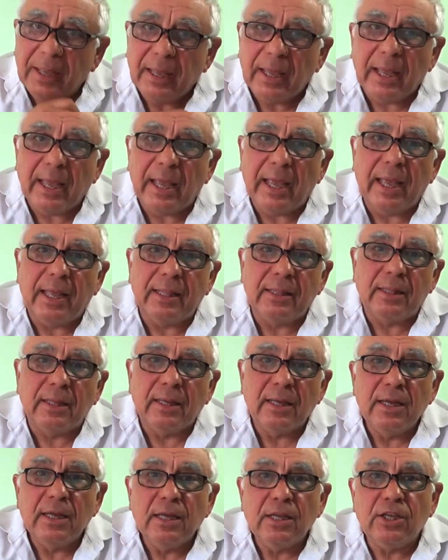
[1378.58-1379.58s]
And
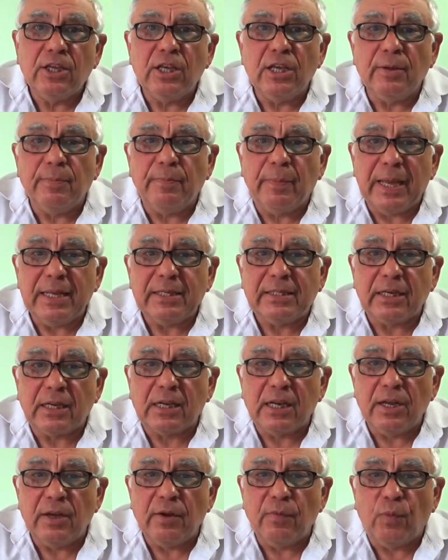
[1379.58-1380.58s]
he
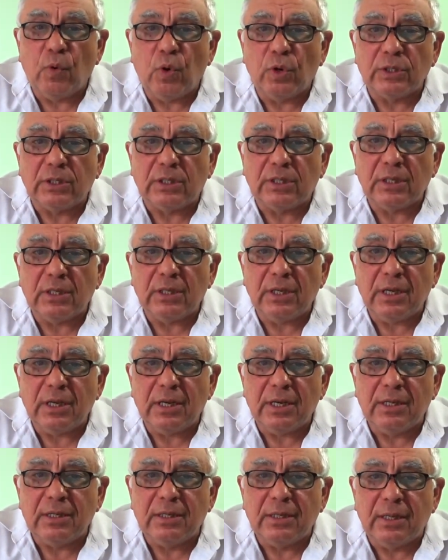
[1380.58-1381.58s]
basically was
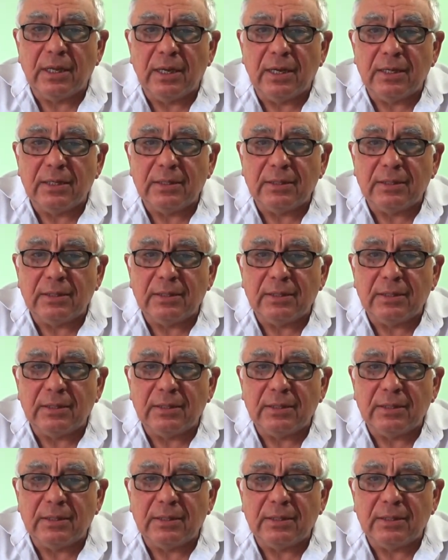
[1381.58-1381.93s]
in uh,